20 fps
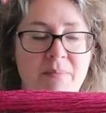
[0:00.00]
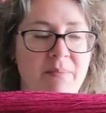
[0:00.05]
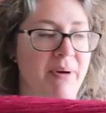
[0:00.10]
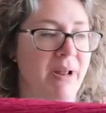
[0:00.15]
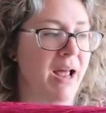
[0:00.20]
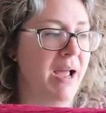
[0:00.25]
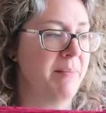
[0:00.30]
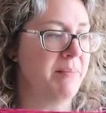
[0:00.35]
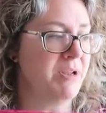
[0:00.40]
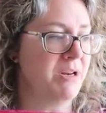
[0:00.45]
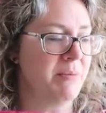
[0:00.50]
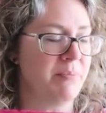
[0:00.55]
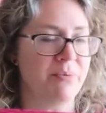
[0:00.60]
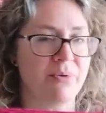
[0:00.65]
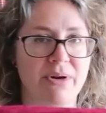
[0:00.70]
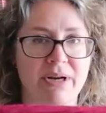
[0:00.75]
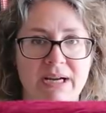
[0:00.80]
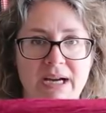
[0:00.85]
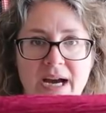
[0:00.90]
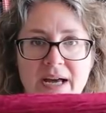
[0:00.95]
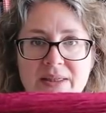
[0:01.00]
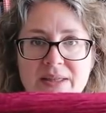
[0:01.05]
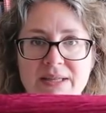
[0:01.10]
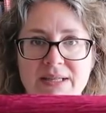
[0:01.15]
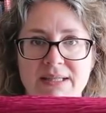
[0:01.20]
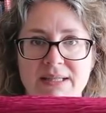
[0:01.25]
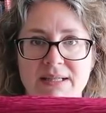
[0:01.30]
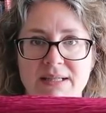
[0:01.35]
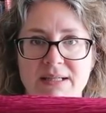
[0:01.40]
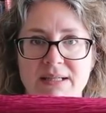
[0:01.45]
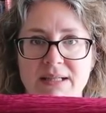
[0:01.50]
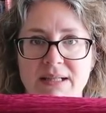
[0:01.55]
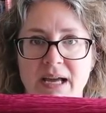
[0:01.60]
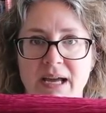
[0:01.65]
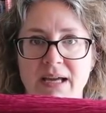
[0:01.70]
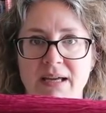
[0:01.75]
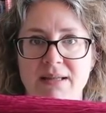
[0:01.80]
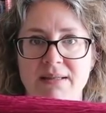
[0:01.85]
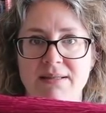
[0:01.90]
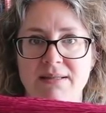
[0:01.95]
But I'm going to pre-cut this into
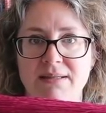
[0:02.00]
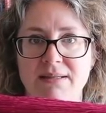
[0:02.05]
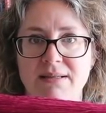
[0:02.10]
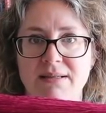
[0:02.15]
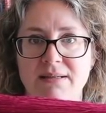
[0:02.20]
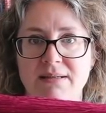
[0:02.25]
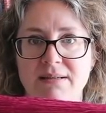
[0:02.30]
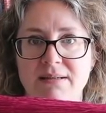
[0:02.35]
lengths,